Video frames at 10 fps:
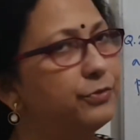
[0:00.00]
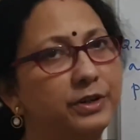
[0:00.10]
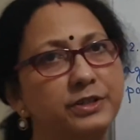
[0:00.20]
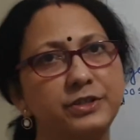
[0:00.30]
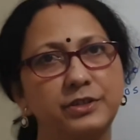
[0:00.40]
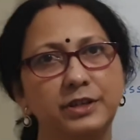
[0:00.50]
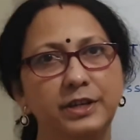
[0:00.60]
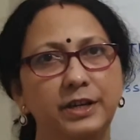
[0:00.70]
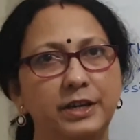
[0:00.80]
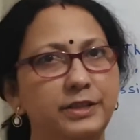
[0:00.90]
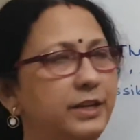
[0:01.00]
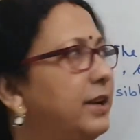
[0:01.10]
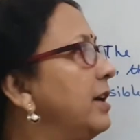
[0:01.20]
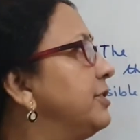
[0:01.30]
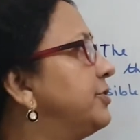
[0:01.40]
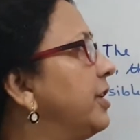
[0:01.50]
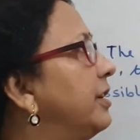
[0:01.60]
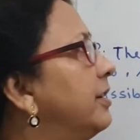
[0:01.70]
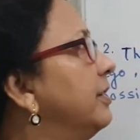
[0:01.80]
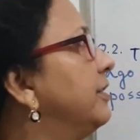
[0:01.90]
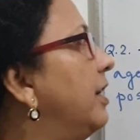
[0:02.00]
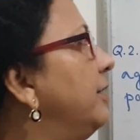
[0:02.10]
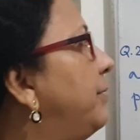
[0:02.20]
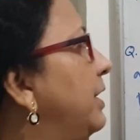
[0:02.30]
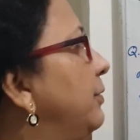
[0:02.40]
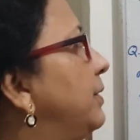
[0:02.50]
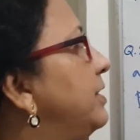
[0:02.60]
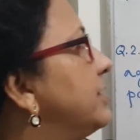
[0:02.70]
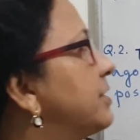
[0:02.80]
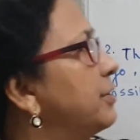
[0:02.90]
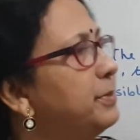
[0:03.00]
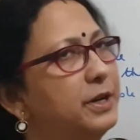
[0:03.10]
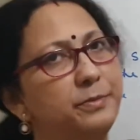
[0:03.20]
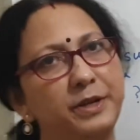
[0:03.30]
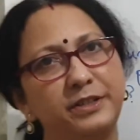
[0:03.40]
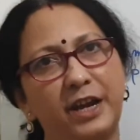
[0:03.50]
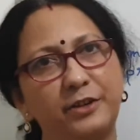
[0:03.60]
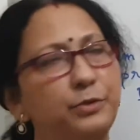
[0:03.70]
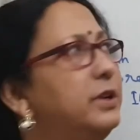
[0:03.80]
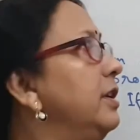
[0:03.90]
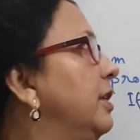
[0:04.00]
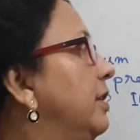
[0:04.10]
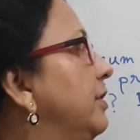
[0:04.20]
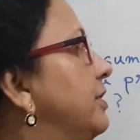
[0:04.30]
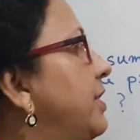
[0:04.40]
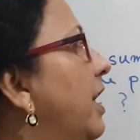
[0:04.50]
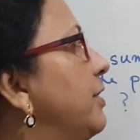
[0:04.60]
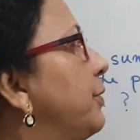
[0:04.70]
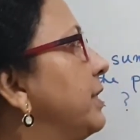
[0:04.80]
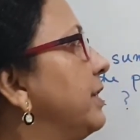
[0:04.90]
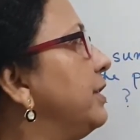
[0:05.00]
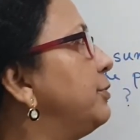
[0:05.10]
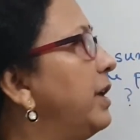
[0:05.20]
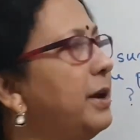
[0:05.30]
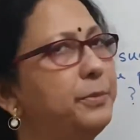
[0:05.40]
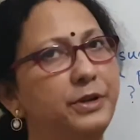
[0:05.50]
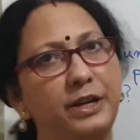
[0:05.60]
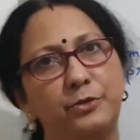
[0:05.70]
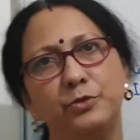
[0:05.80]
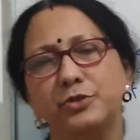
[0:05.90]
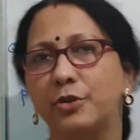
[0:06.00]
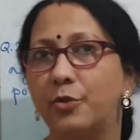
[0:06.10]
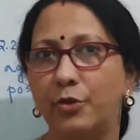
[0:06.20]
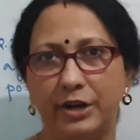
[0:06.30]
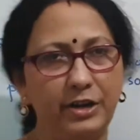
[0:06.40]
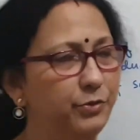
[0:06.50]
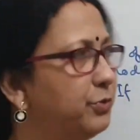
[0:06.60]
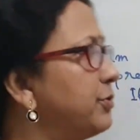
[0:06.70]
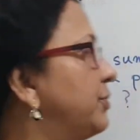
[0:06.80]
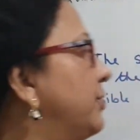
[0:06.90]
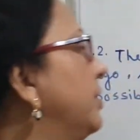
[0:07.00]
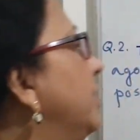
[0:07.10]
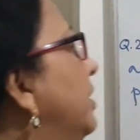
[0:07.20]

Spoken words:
first, then I will check the value of the discriminant, but that will decide whether it will have real roots or no real roots.